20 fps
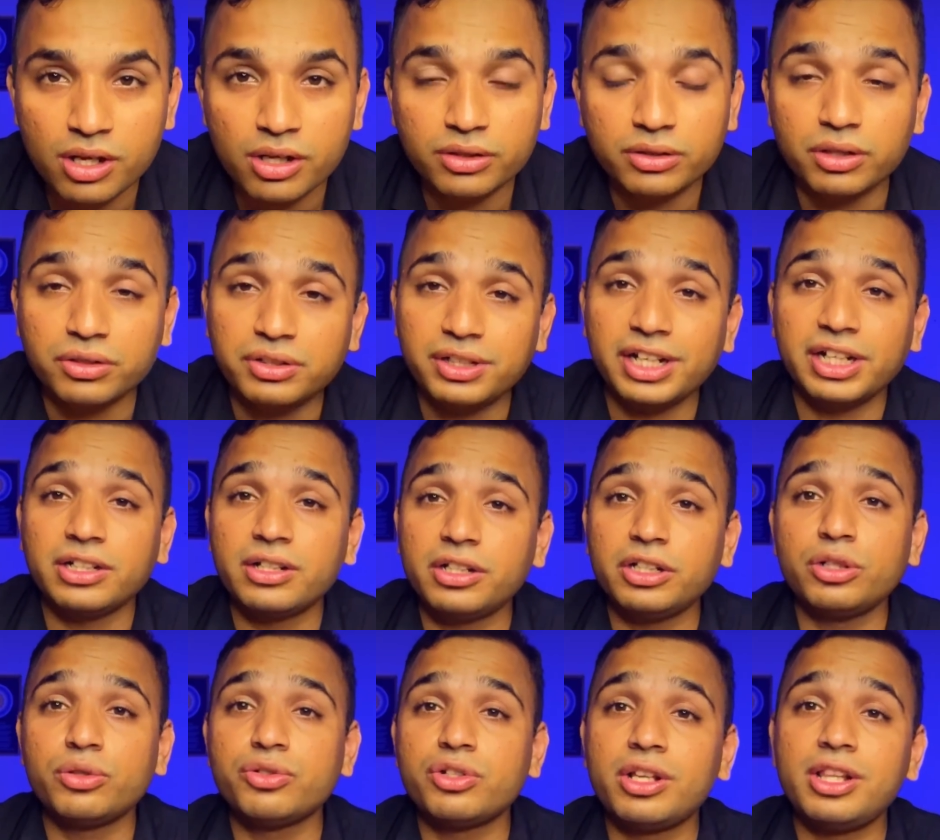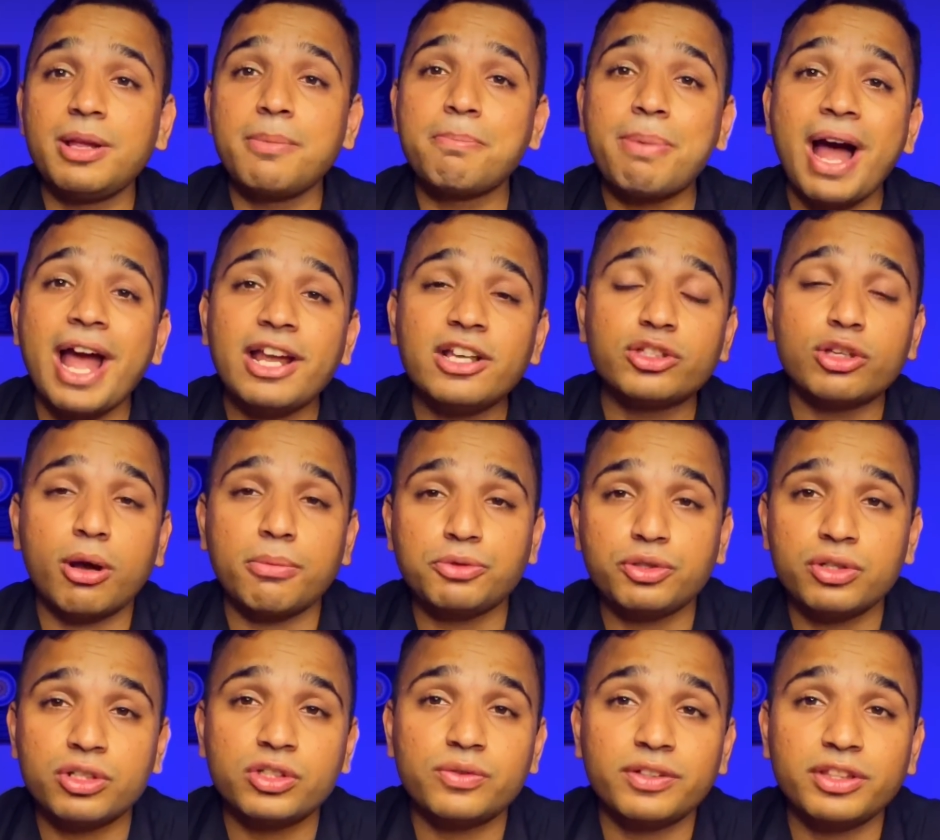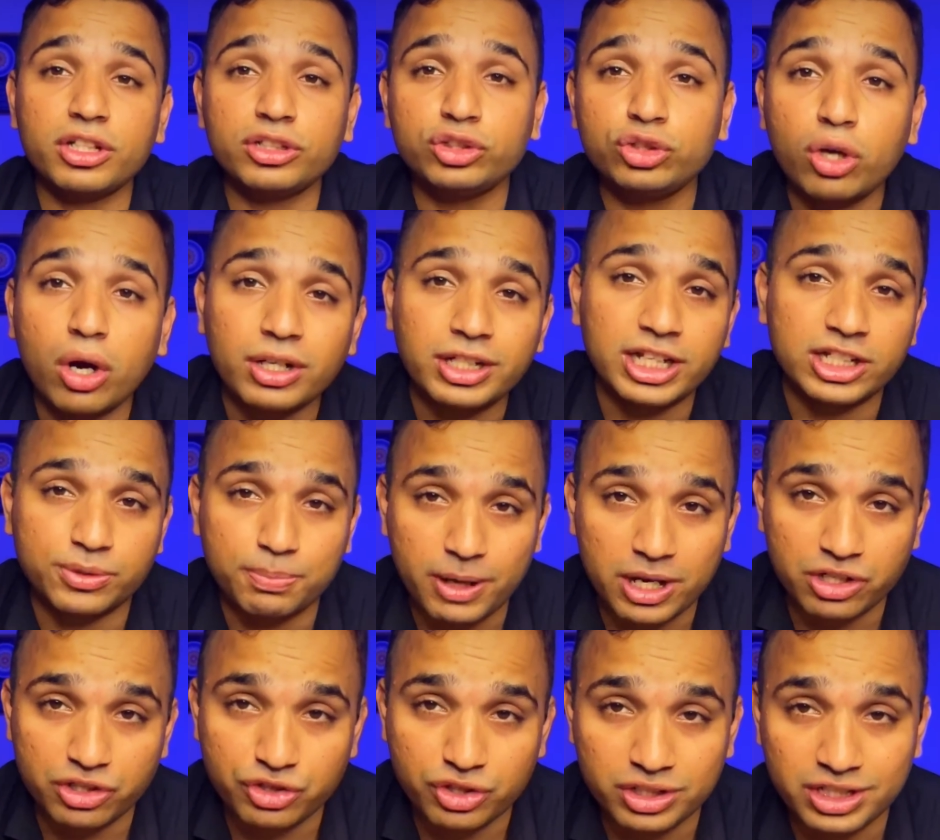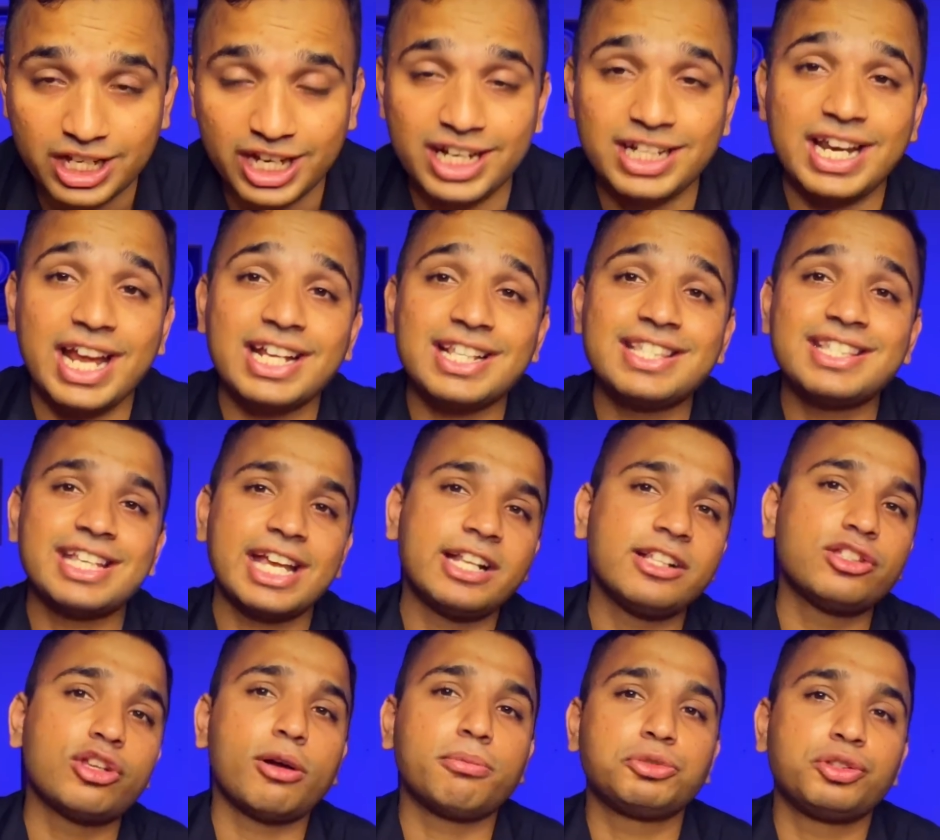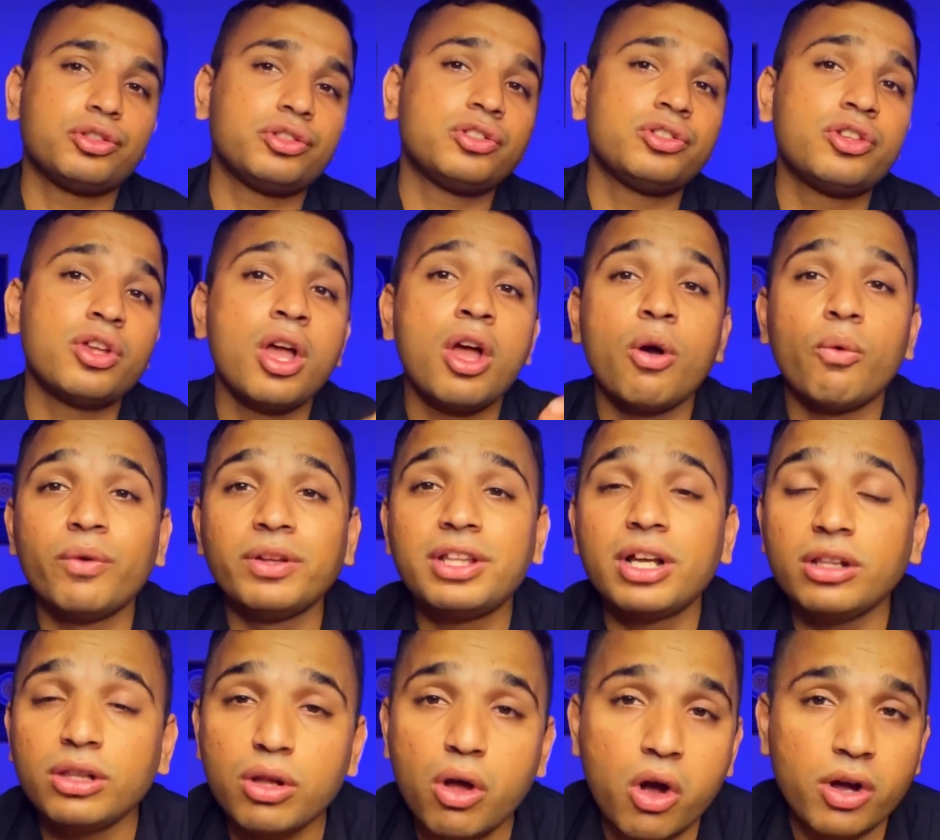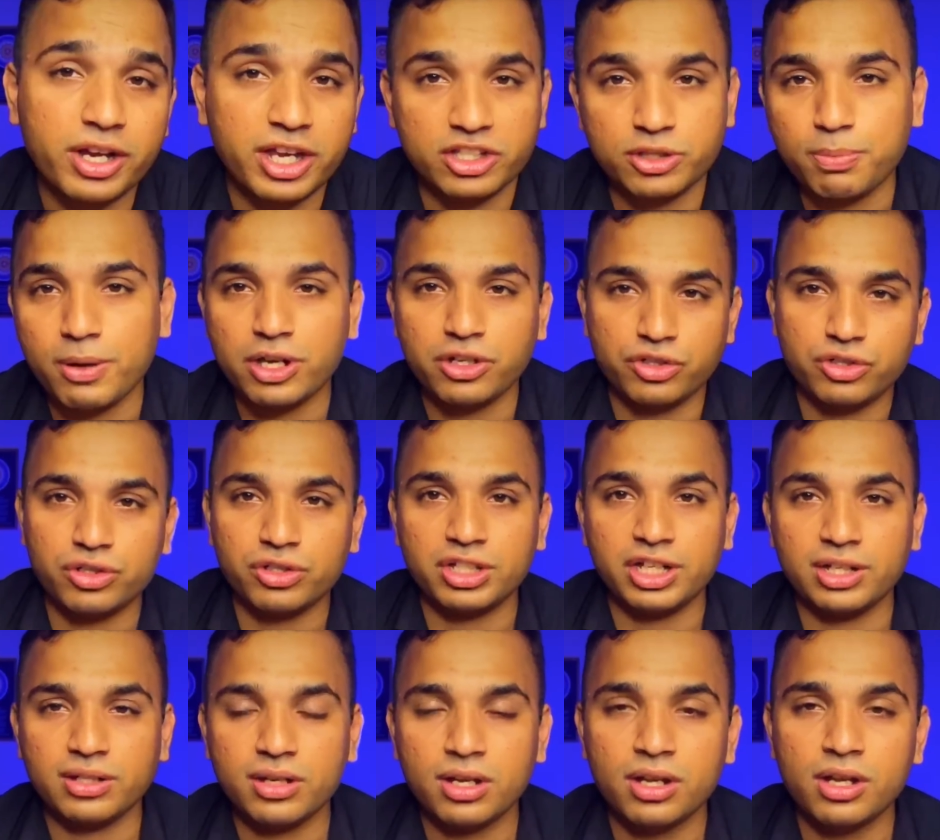The trader usually buys options with a short expiration date and sells options with a long expiration date.